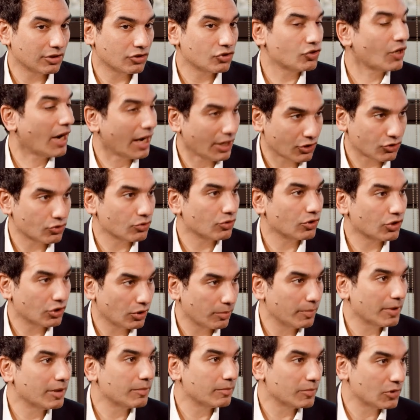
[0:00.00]
contractual
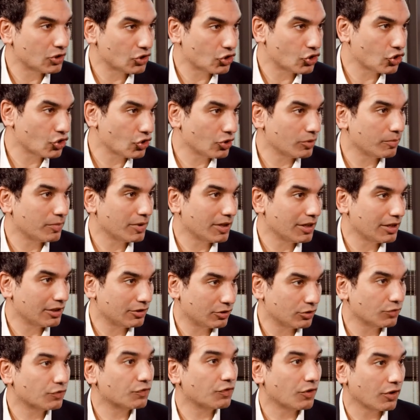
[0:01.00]
commitment should be
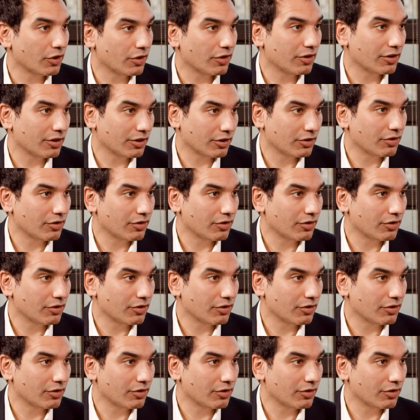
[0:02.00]
to okay. further